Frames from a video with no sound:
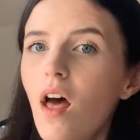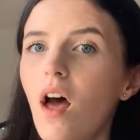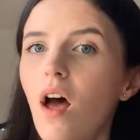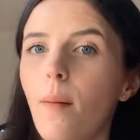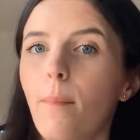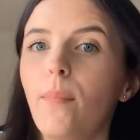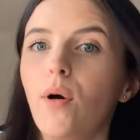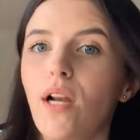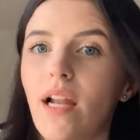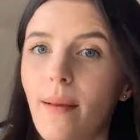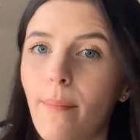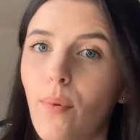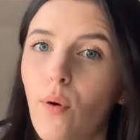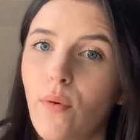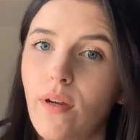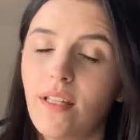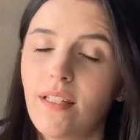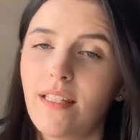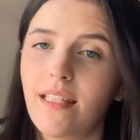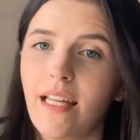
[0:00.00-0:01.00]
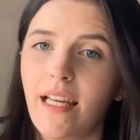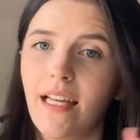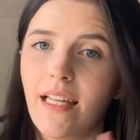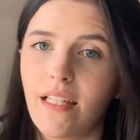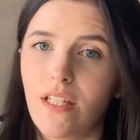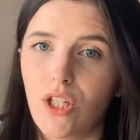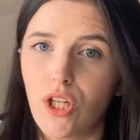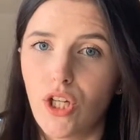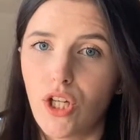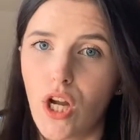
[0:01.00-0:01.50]
bullet
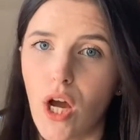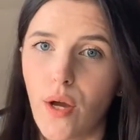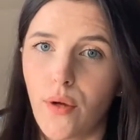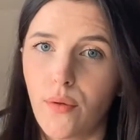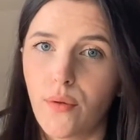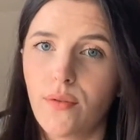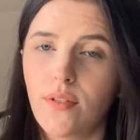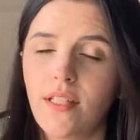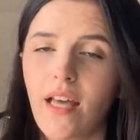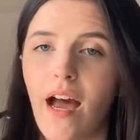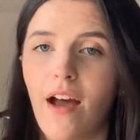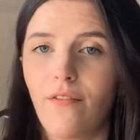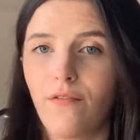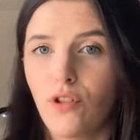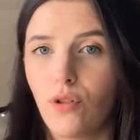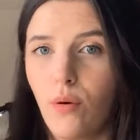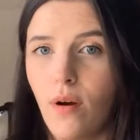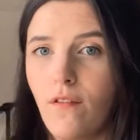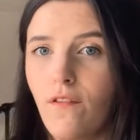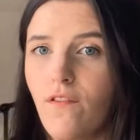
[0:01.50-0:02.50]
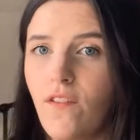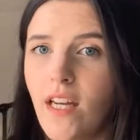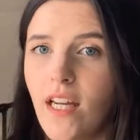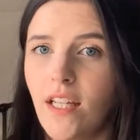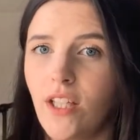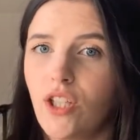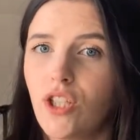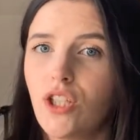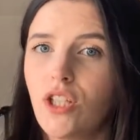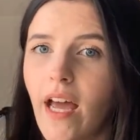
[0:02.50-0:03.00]
pointed notes. After I've
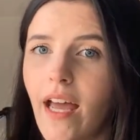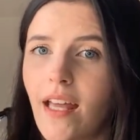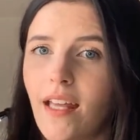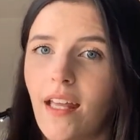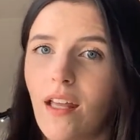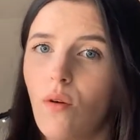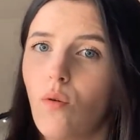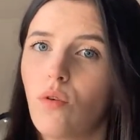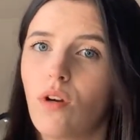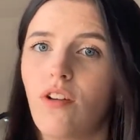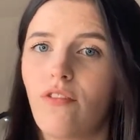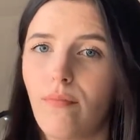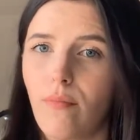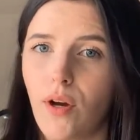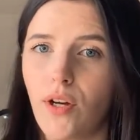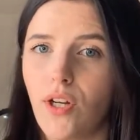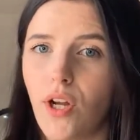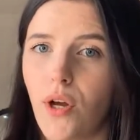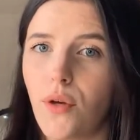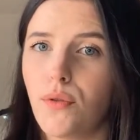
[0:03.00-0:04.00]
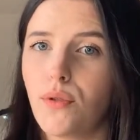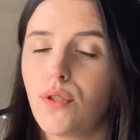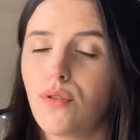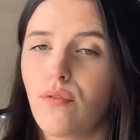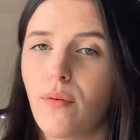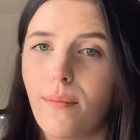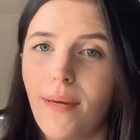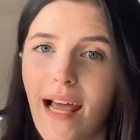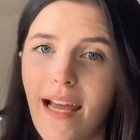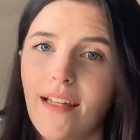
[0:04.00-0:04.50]
finished taking all of my notes from
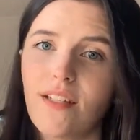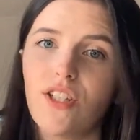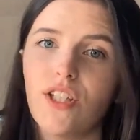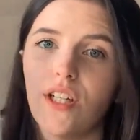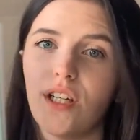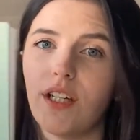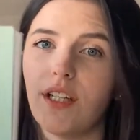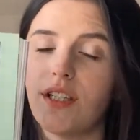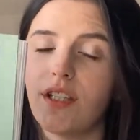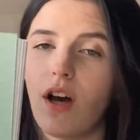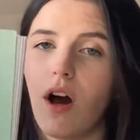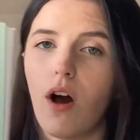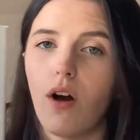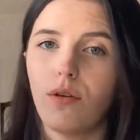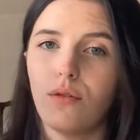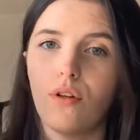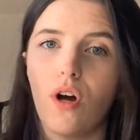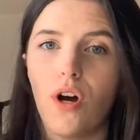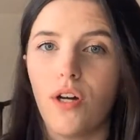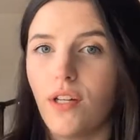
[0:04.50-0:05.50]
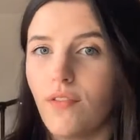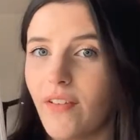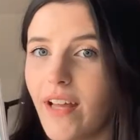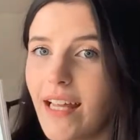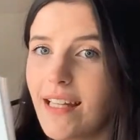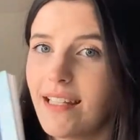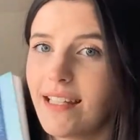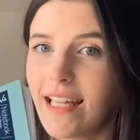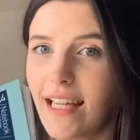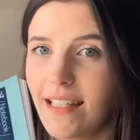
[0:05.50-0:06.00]
lectures, I'll kind of
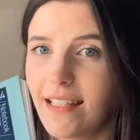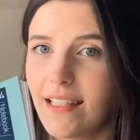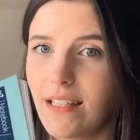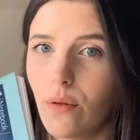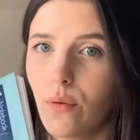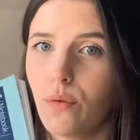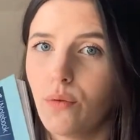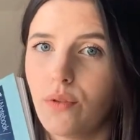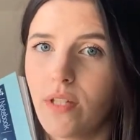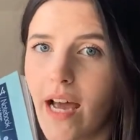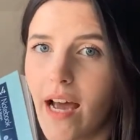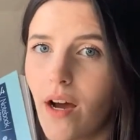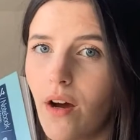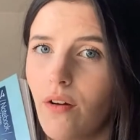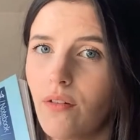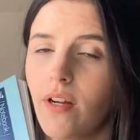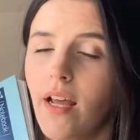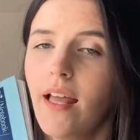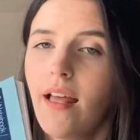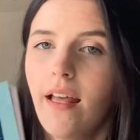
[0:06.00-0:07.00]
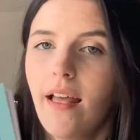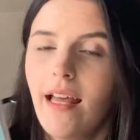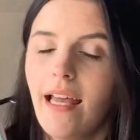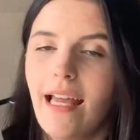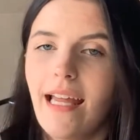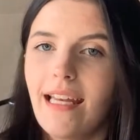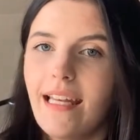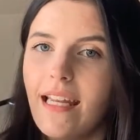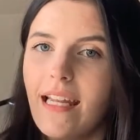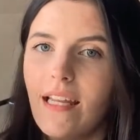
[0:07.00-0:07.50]
condense it all down
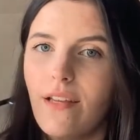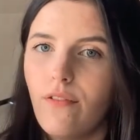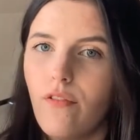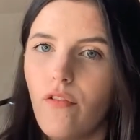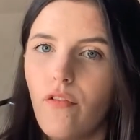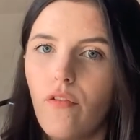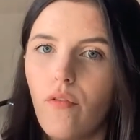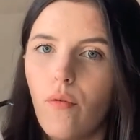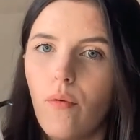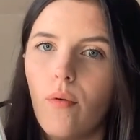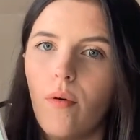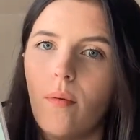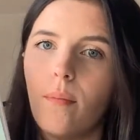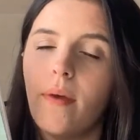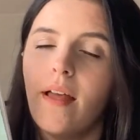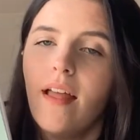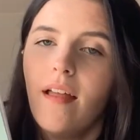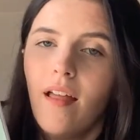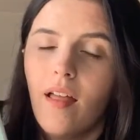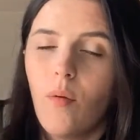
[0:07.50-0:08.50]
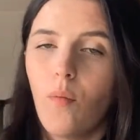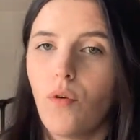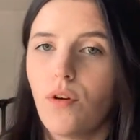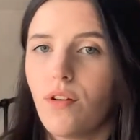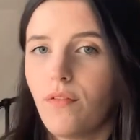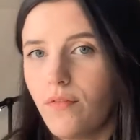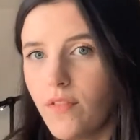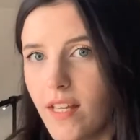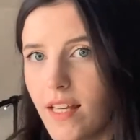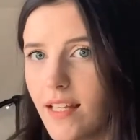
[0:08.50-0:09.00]
in neat form in one of
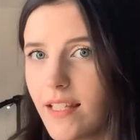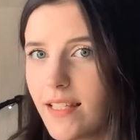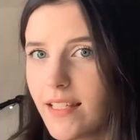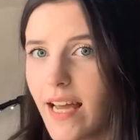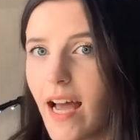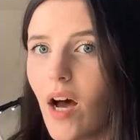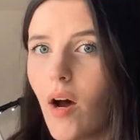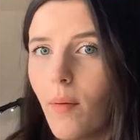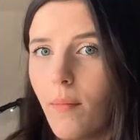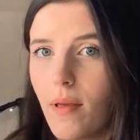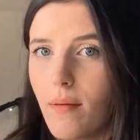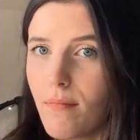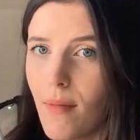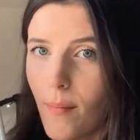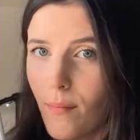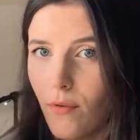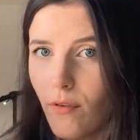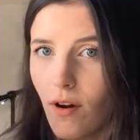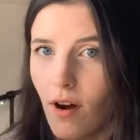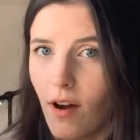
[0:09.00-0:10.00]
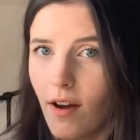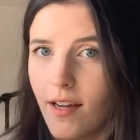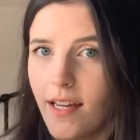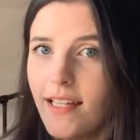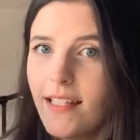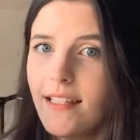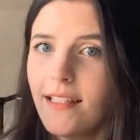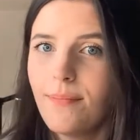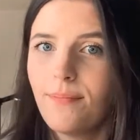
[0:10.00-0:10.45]
these to help me memorise.